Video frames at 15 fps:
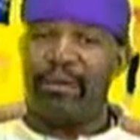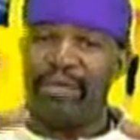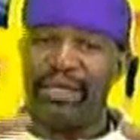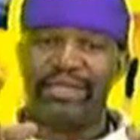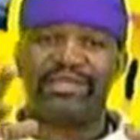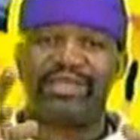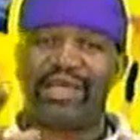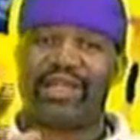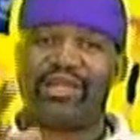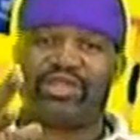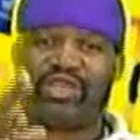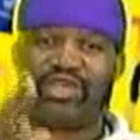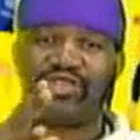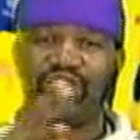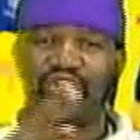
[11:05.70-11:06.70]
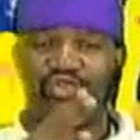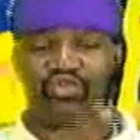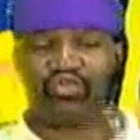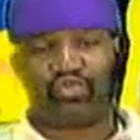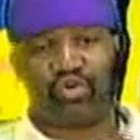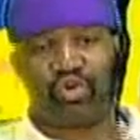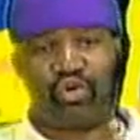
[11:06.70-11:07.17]
Intel doesn't
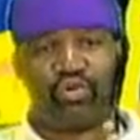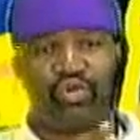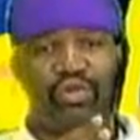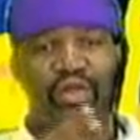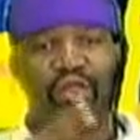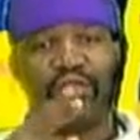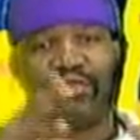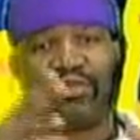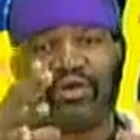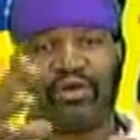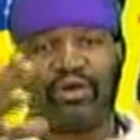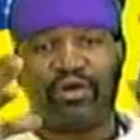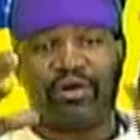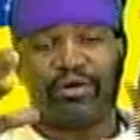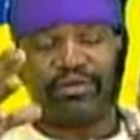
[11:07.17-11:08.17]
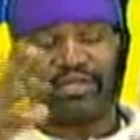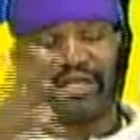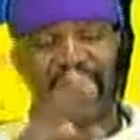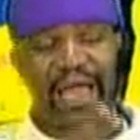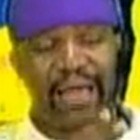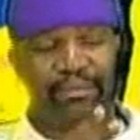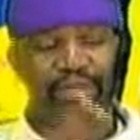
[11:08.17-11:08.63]
control the
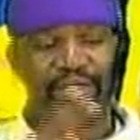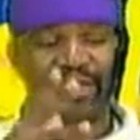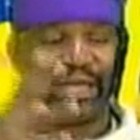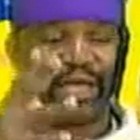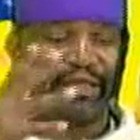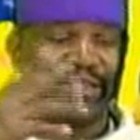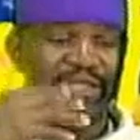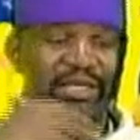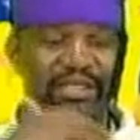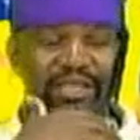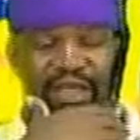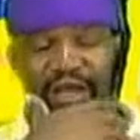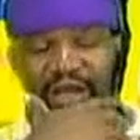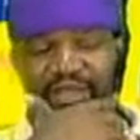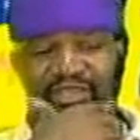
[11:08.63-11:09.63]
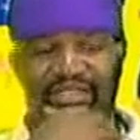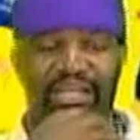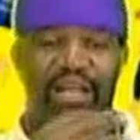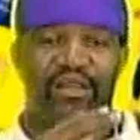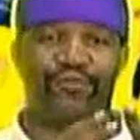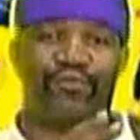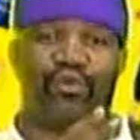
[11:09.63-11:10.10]
tablet and the
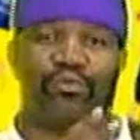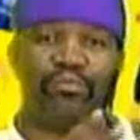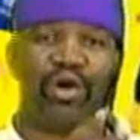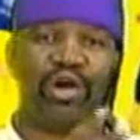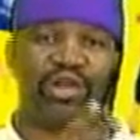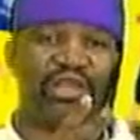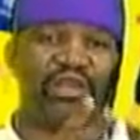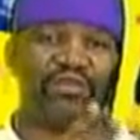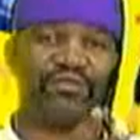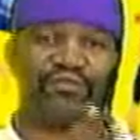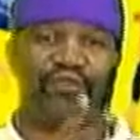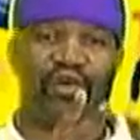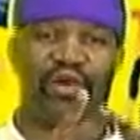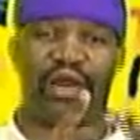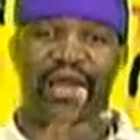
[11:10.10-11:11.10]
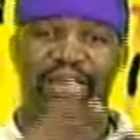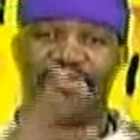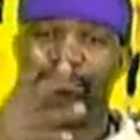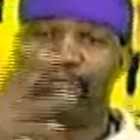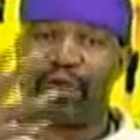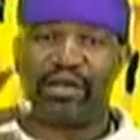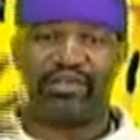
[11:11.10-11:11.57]
cell phone market as far as
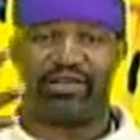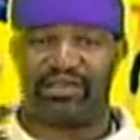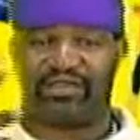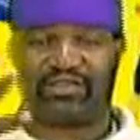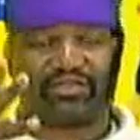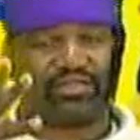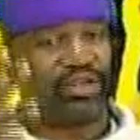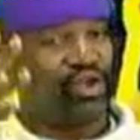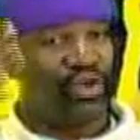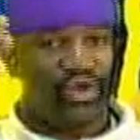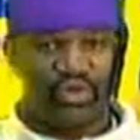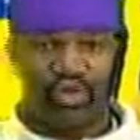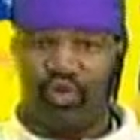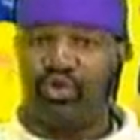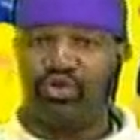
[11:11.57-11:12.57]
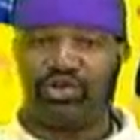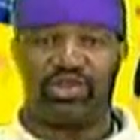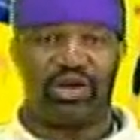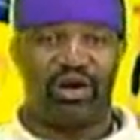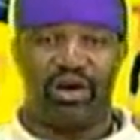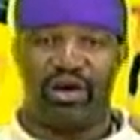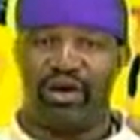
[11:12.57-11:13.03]
processors. Those
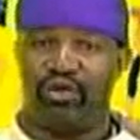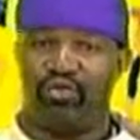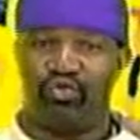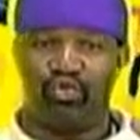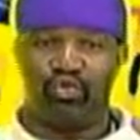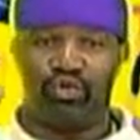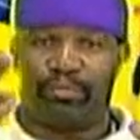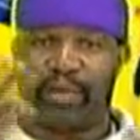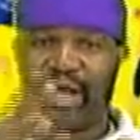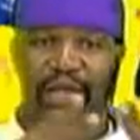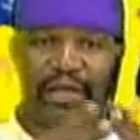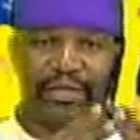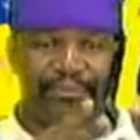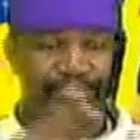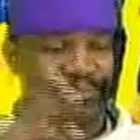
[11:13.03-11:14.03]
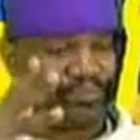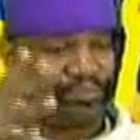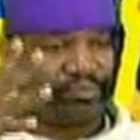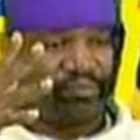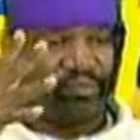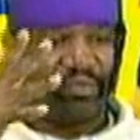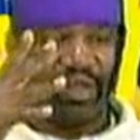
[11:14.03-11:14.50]
are ruled by
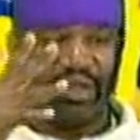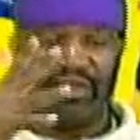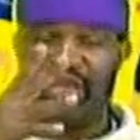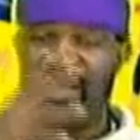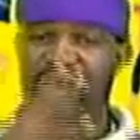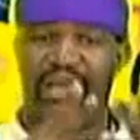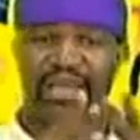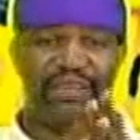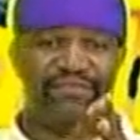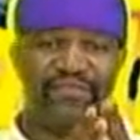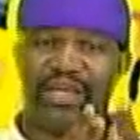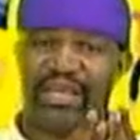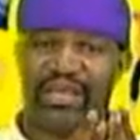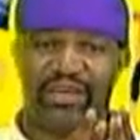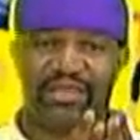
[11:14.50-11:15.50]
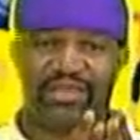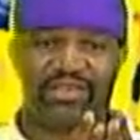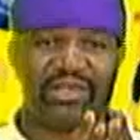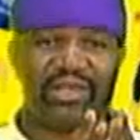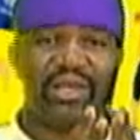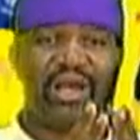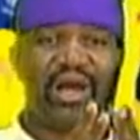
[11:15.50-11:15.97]
the
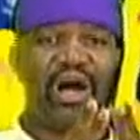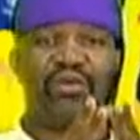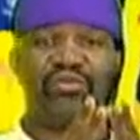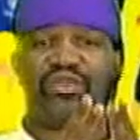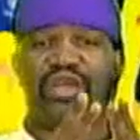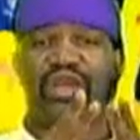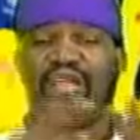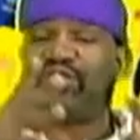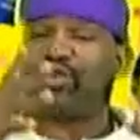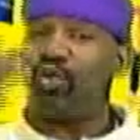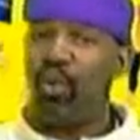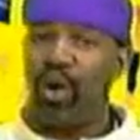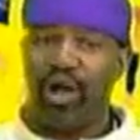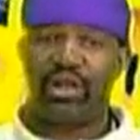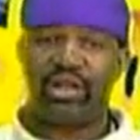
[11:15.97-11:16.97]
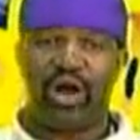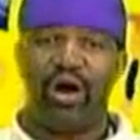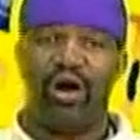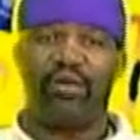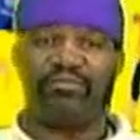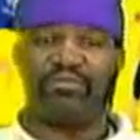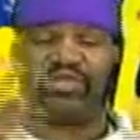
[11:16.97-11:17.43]
NVIDIAs out there and the
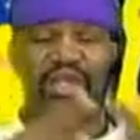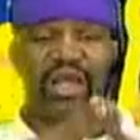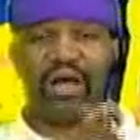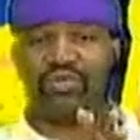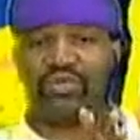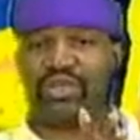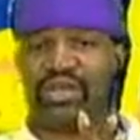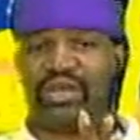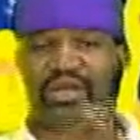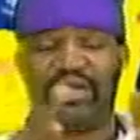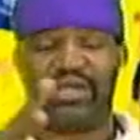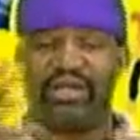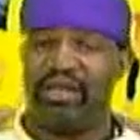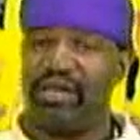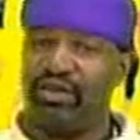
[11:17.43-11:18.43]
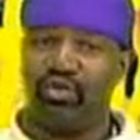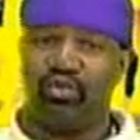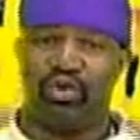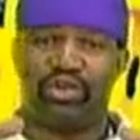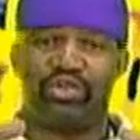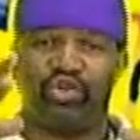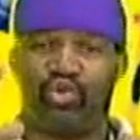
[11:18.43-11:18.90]
Qualcomms out there in the world.